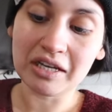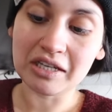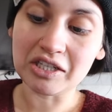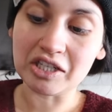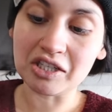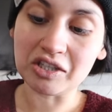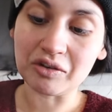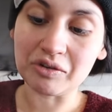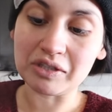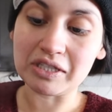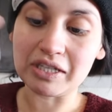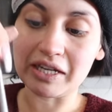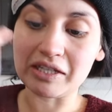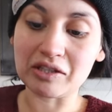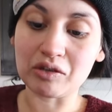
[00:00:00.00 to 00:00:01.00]
just so it
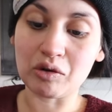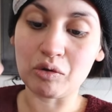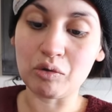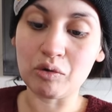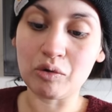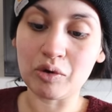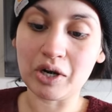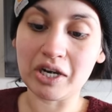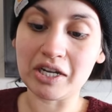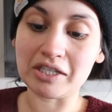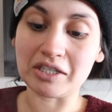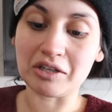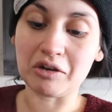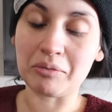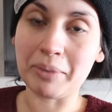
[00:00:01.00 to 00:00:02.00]
stays cool and it
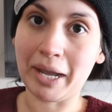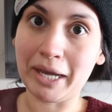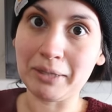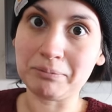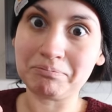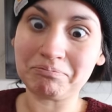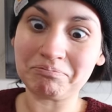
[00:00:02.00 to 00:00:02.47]
doesn't go bad.